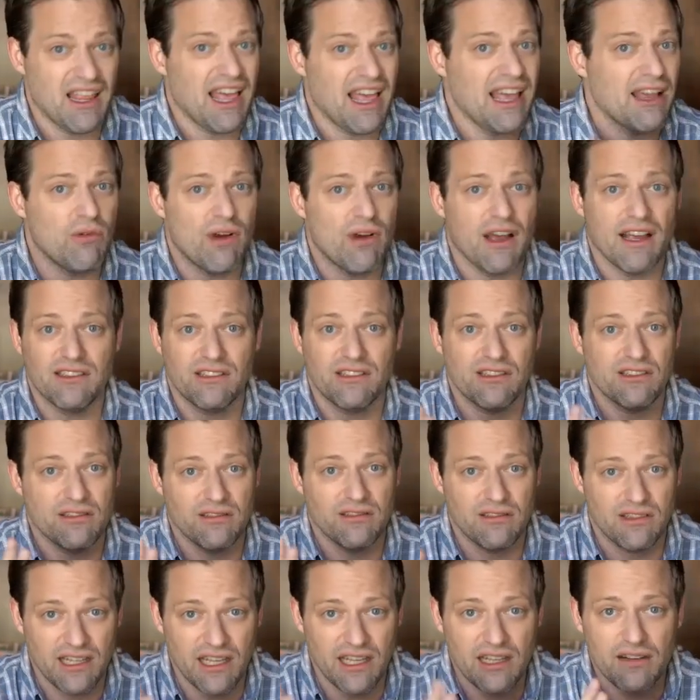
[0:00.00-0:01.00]
Likewise,
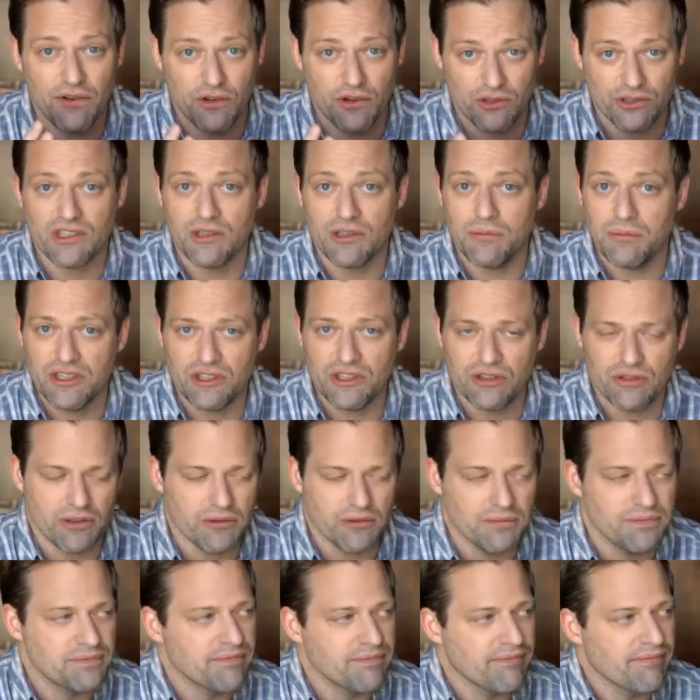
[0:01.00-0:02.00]
the inverse could be
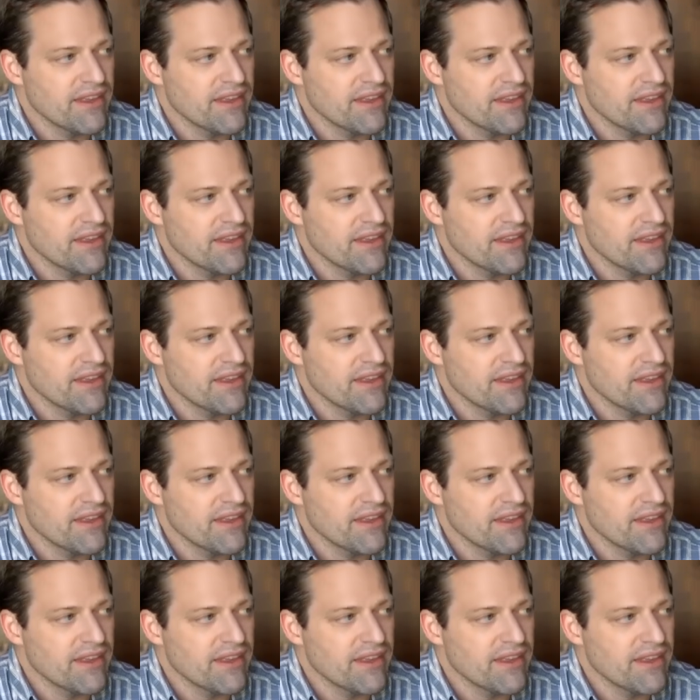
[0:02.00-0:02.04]
true